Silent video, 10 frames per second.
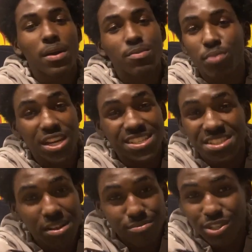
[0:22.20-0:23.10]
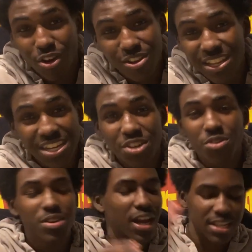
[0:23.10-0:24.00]
Bringing something totally new.
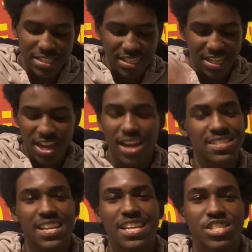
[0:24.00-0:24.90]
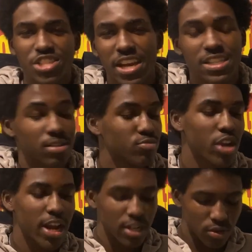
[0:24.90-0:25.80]
Y'all can see the content has changed. I'm
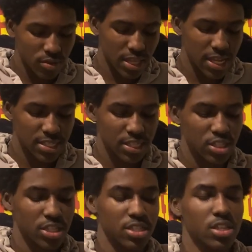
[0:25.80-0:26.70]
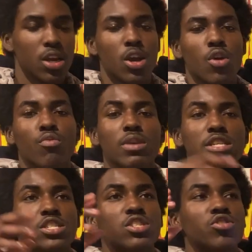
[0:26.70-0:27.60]
trying new things and just really
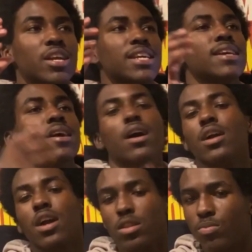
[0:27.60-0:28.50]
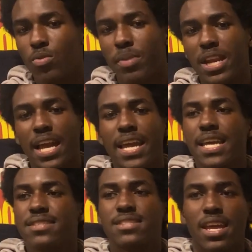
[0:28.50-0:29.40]
just trying to get uncomfortable, man. I
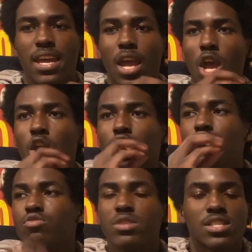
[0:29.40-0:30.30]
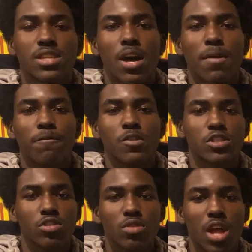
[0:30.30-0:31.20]
can't stay doing something for
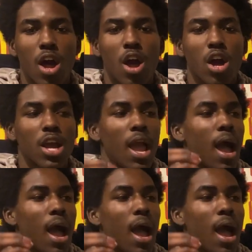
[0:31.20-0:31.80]
too long.